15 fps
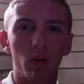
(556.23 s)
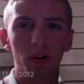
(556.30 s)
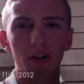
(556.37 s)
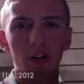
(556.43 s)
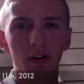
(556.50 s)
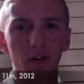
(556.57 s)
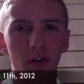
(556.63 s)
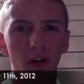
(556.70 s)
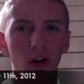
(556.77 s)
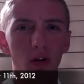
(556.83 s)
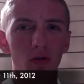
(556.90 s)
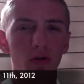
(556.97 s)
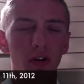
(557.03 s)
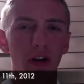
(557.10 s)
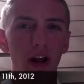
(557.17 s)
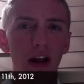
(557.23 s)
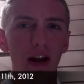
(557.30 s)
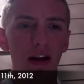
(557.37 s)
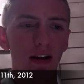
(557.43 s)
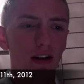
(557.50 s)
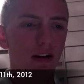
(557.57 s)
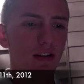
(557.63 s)
One year ago
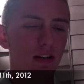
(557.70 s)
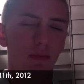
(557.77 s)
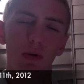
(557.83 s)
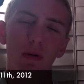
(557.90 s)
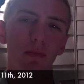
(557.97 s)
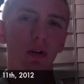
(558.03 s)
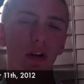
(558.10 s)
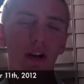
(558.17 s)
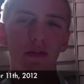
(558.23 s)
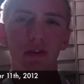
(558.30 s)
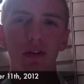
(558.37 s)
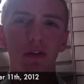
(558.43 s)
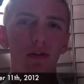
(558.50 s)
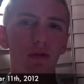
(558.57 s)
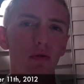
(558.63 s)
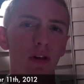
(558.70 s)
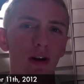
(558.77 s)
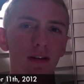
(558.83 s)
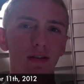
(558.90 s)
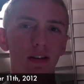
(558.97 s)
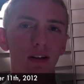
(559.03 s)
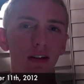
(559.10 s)
today, September eleventh two
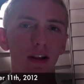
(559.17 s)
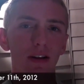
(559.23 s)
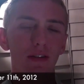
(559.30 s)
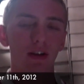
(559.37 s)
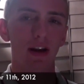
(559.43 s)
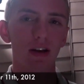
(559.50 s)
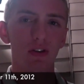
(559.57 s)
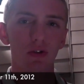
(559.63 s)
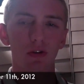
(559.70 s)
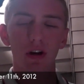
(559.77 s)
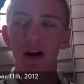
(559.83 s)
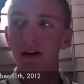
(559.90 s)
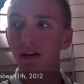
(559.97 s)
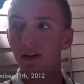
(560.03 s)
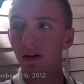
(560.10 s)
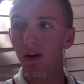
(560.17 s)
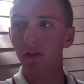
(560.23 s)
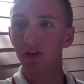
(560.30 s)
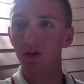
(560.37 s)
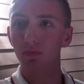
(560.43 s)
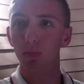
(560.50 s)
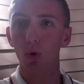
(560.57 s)
thousand eleven, I stood out here
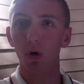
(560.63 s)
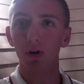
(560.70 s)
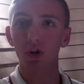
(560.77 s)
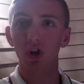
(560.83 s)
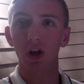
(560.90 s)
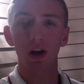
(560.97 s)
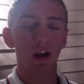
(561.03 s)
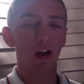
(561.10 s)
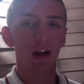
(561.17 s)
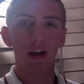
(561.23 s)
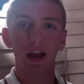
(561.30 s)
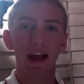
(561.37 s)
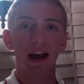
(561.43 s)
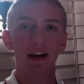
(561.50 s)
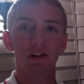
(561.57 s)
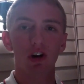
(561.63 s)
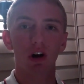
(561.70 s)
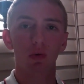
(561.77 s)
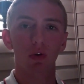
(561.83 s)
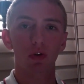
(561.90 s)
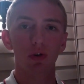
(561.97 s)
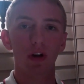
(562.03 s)
on this porch and
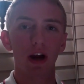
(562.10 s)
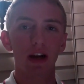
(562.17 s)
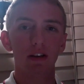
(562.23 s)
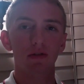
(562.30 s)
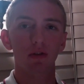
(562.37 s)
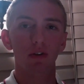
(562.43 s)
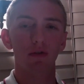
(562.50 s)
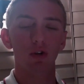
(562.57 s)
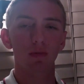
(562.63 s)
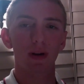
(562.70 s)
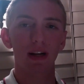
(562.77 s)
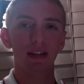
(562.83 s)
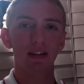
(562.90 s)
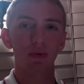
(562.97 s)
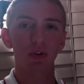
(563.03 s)
talked with you guys for a few minutes.